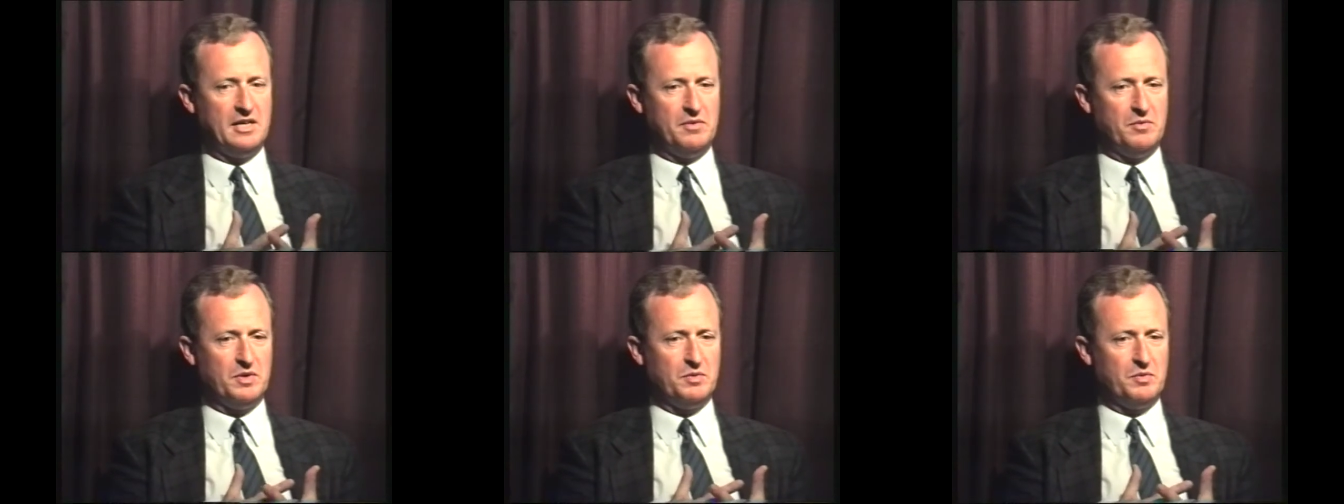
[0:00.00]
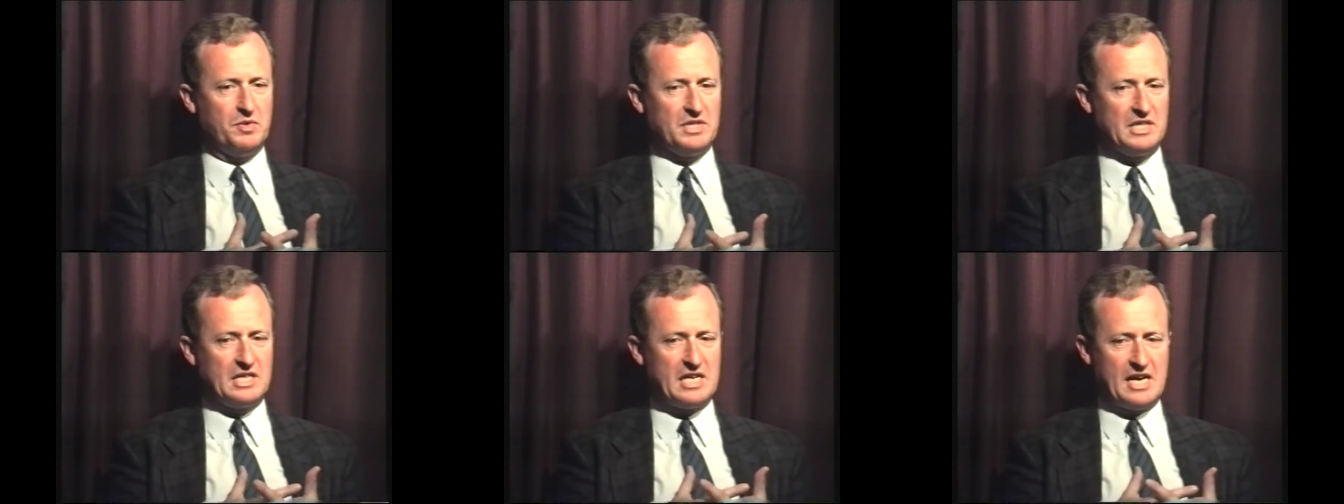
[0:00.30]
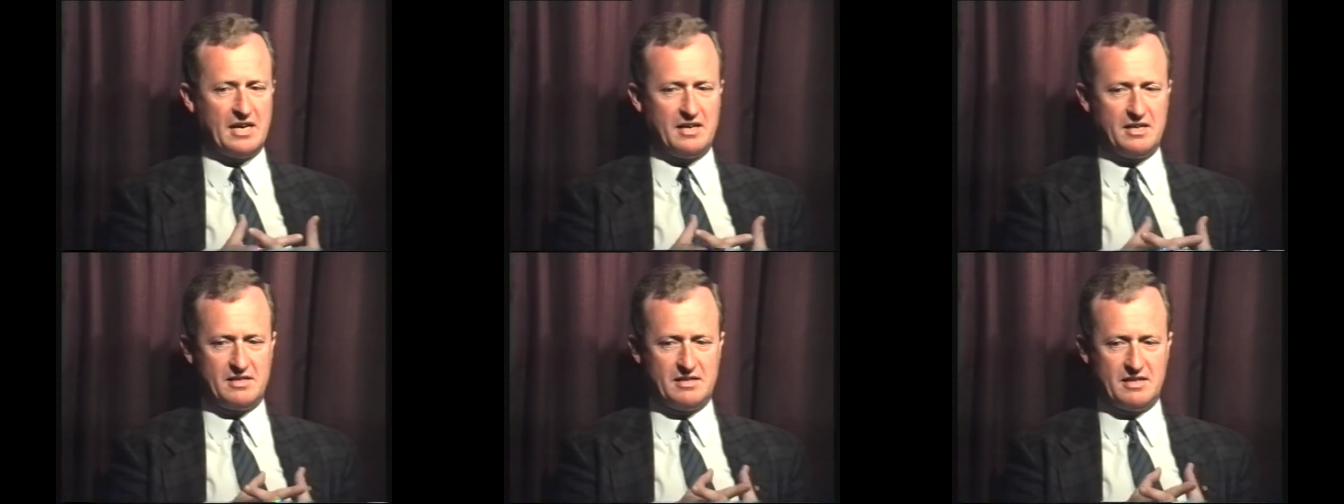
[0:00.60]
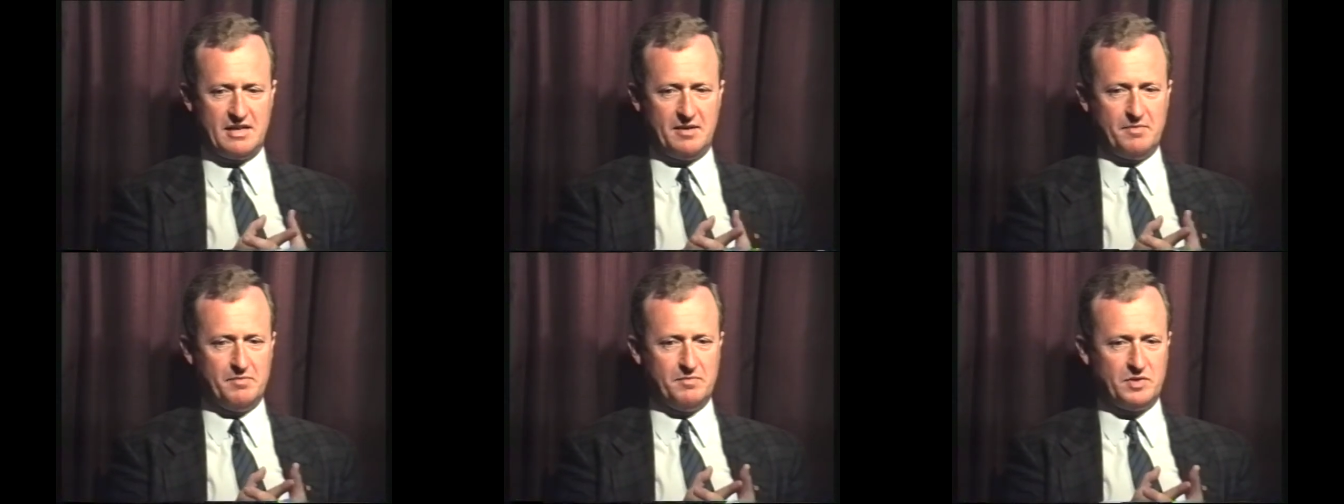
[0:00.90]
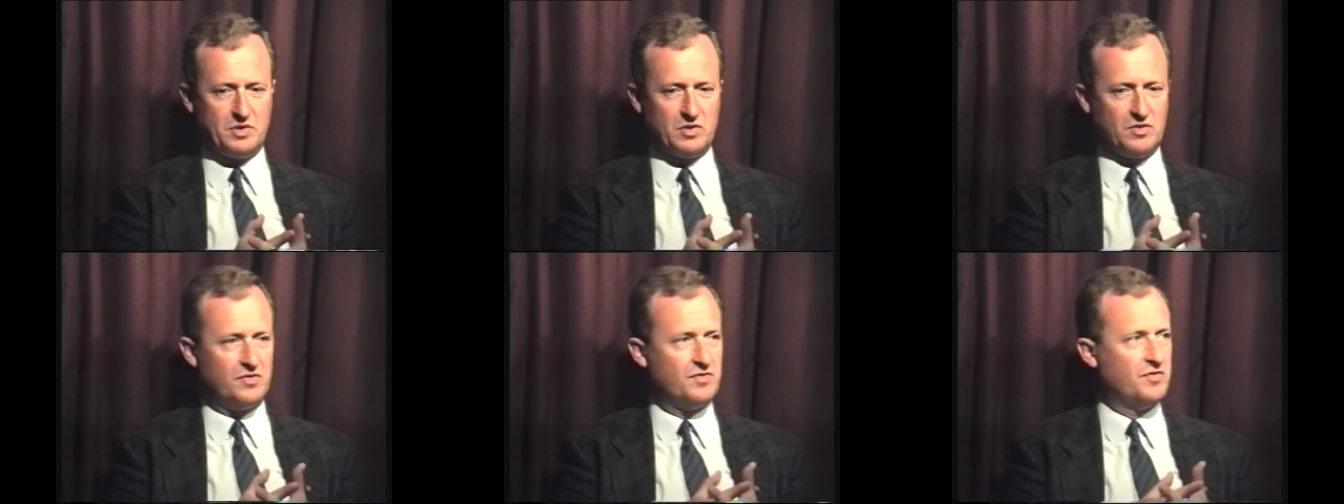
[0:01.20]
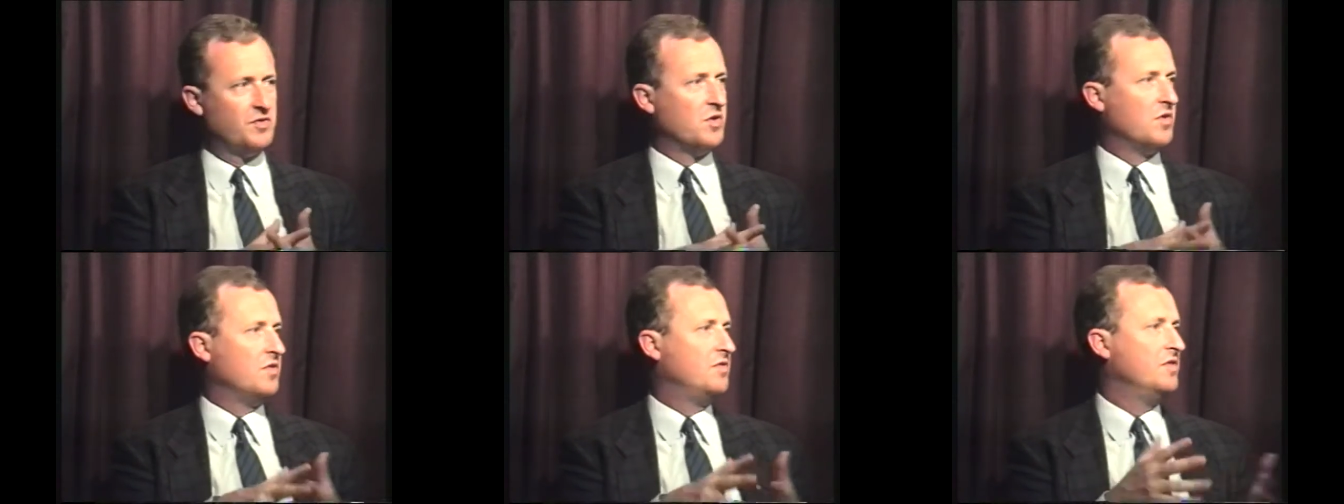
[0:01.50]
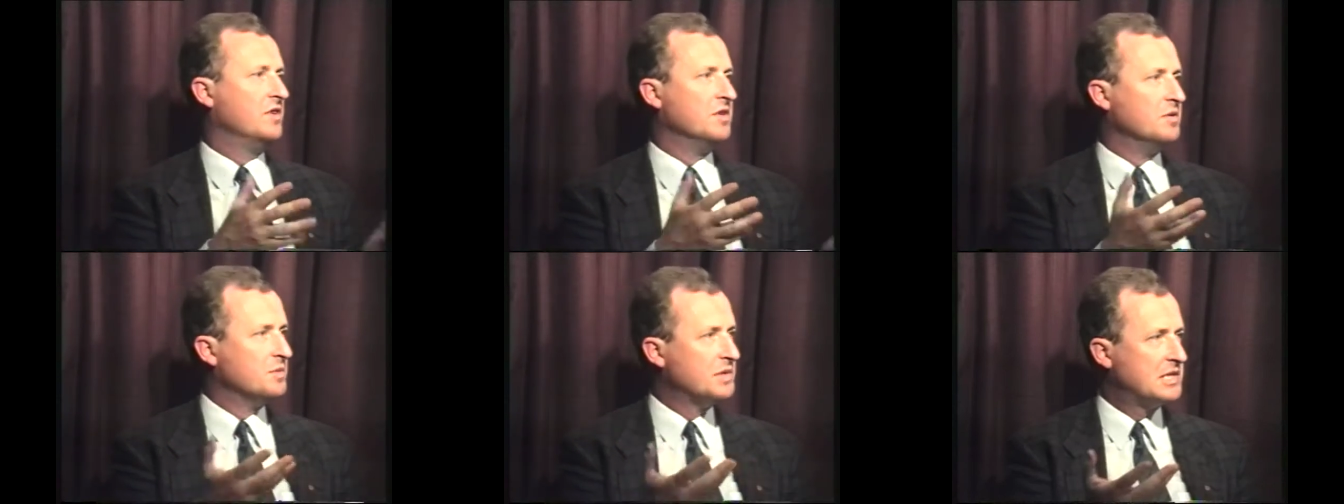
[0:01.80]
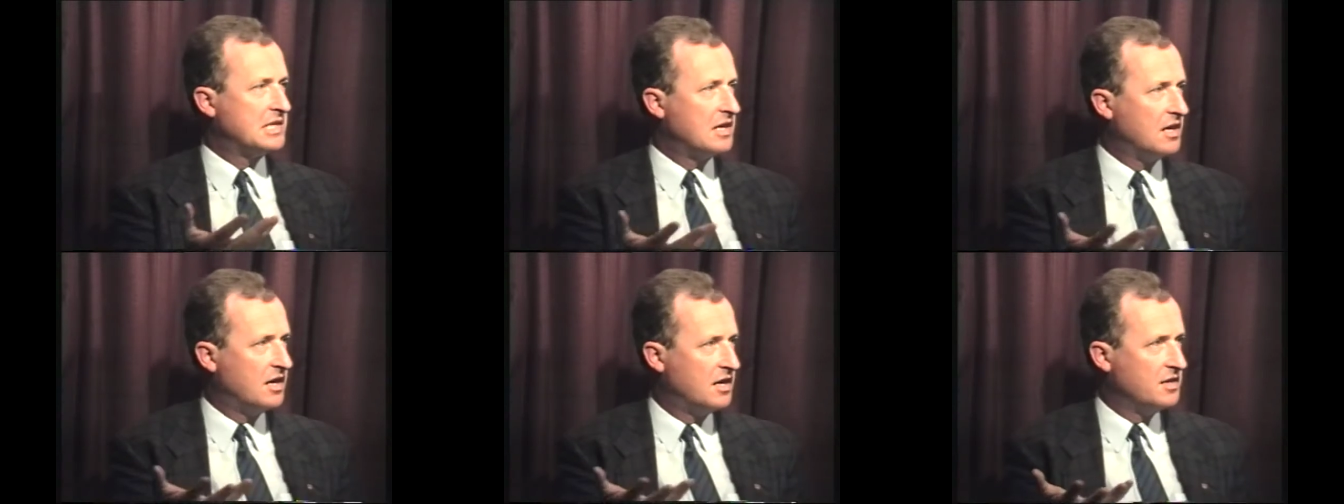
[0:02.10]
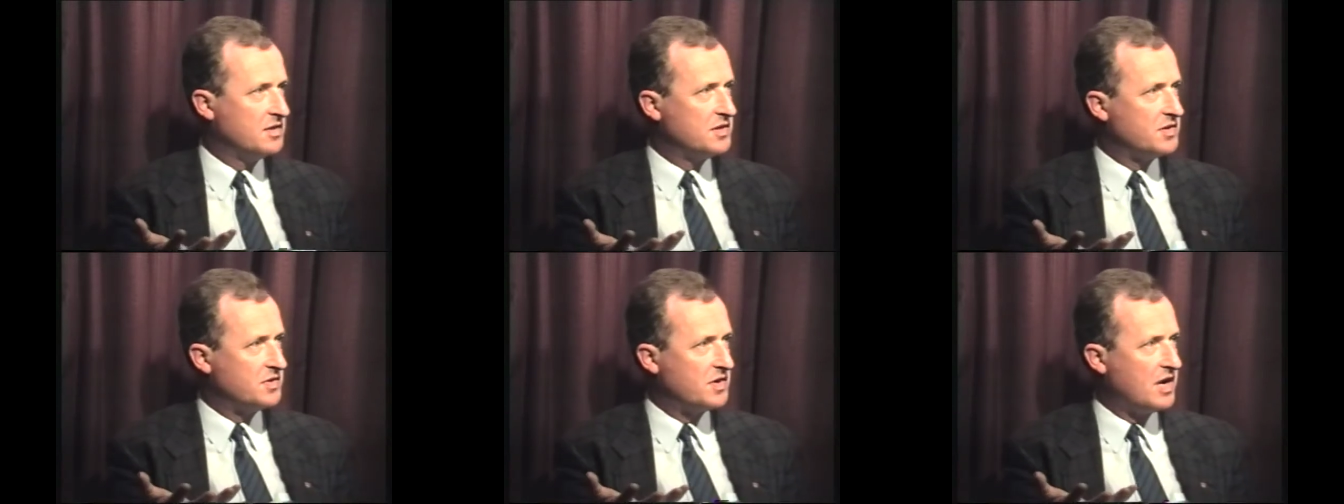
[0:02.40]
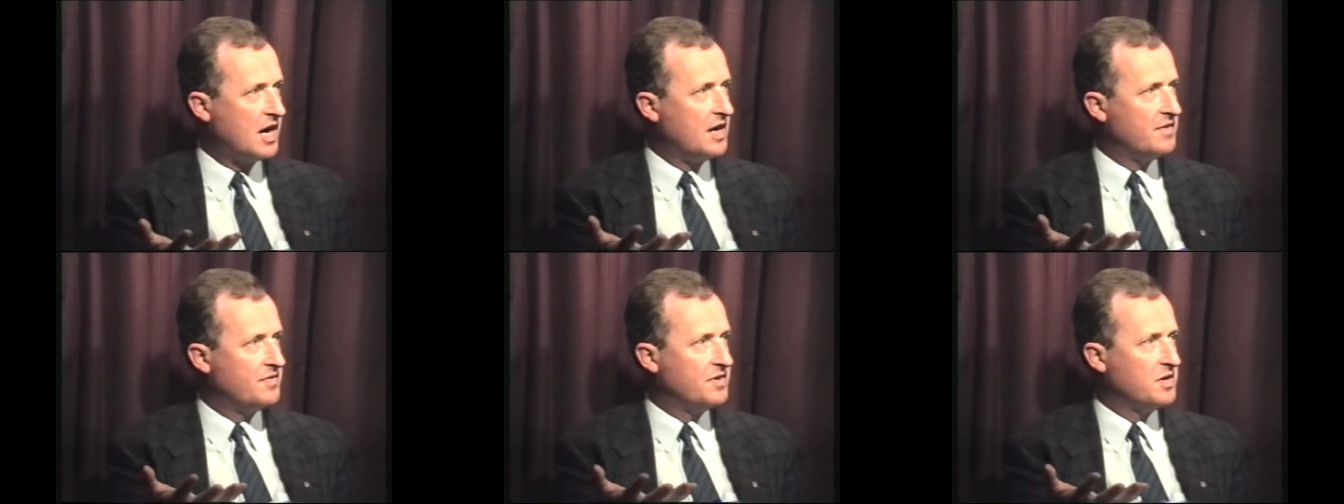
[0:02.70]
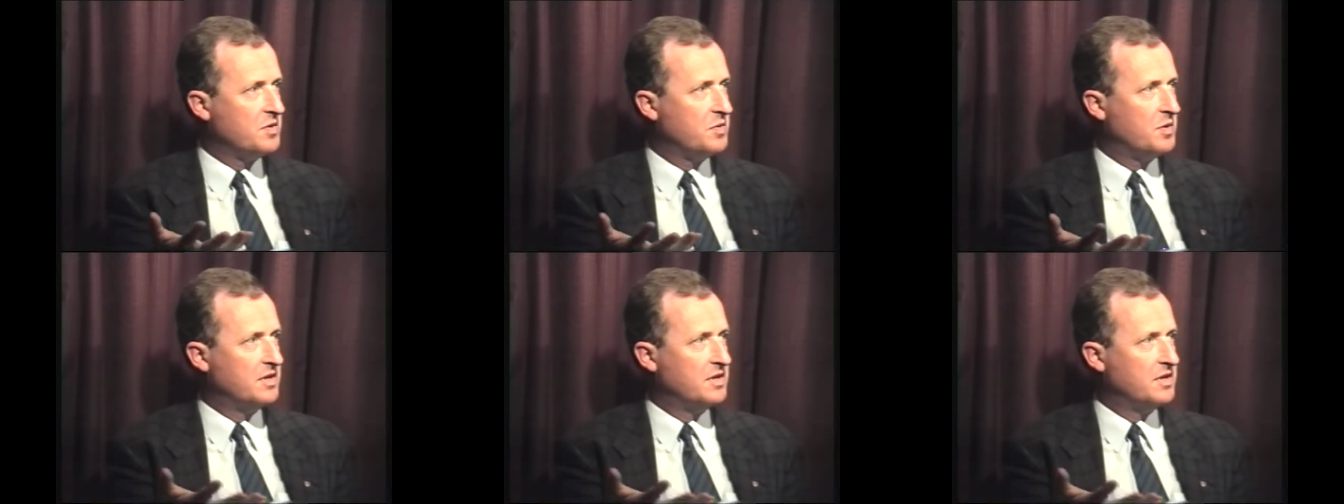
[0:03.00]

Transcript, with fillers: What was it like? Um, sort of four film stars arriving